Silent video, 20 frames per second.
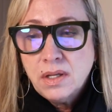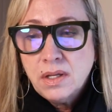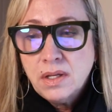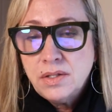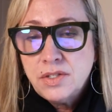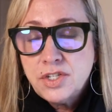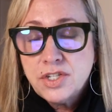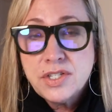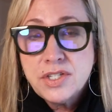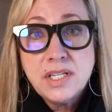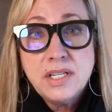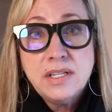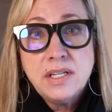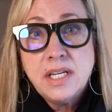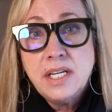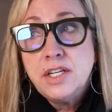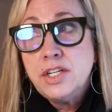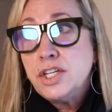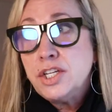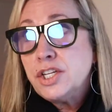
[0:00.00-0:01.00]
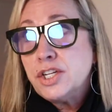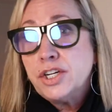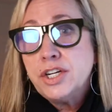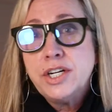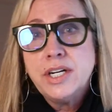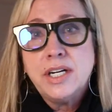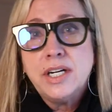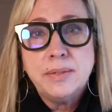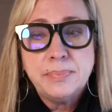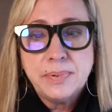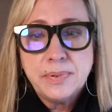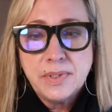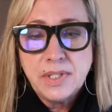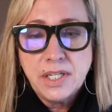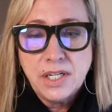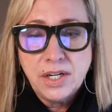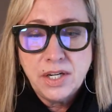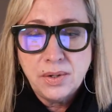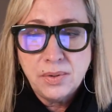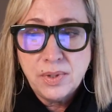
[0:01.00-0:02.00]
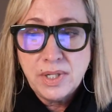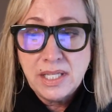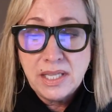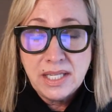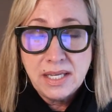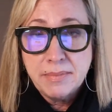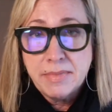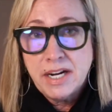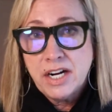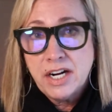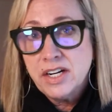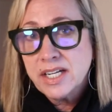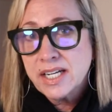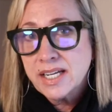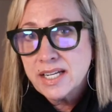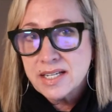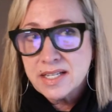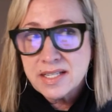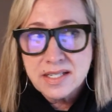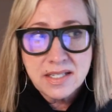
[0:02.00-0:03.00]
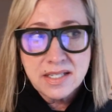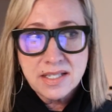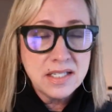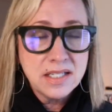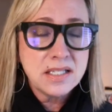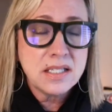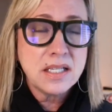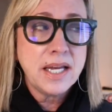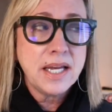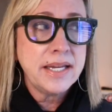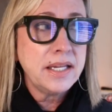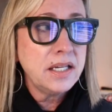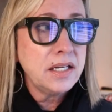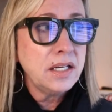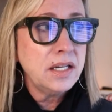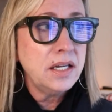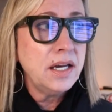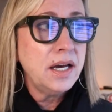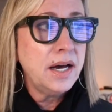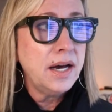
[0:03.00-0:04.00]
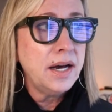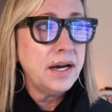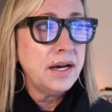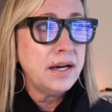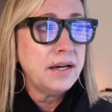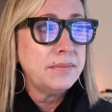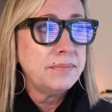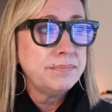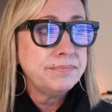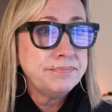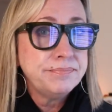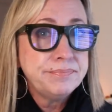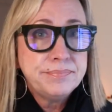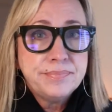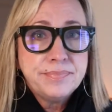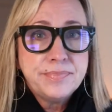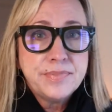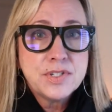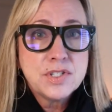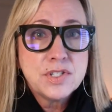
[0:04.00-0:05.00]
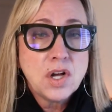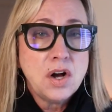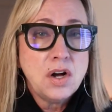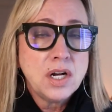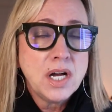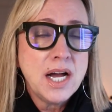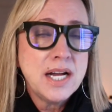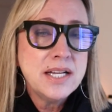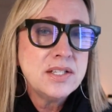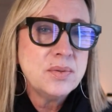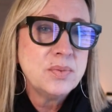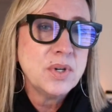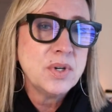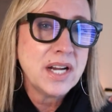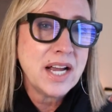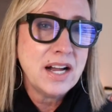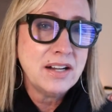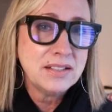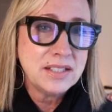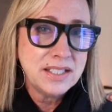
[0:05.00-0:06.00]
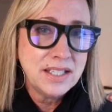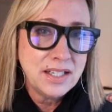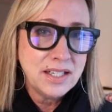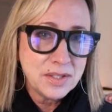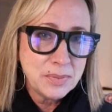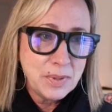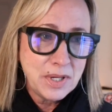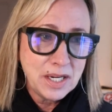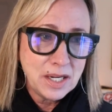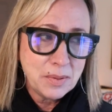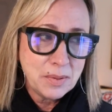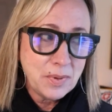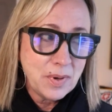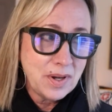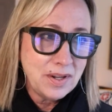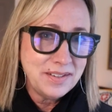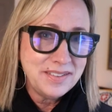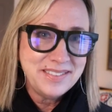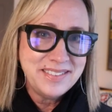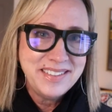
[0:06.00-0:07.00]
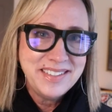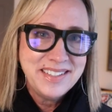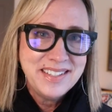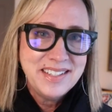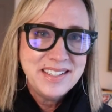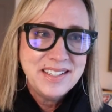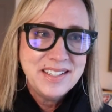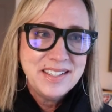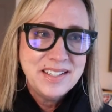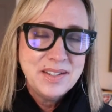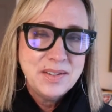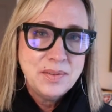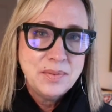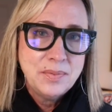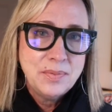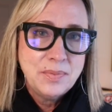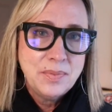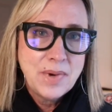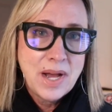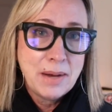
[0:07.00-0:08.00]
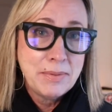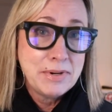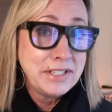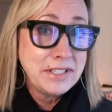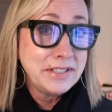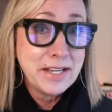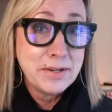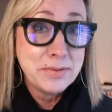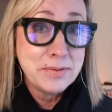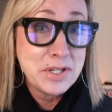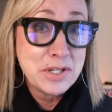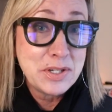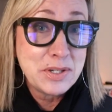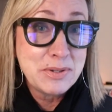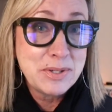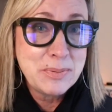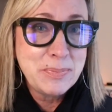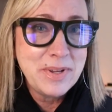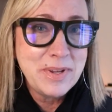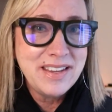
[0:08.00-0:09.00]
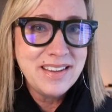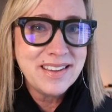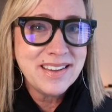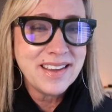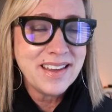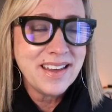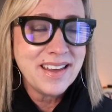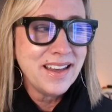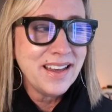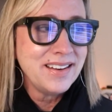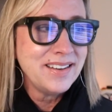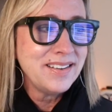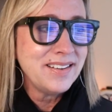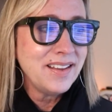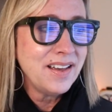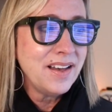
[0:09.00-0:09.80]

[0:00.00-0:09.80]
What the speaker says: just in Europe, in the Americas. It's like there's all kinds of work out there depending upon how many languages you speak and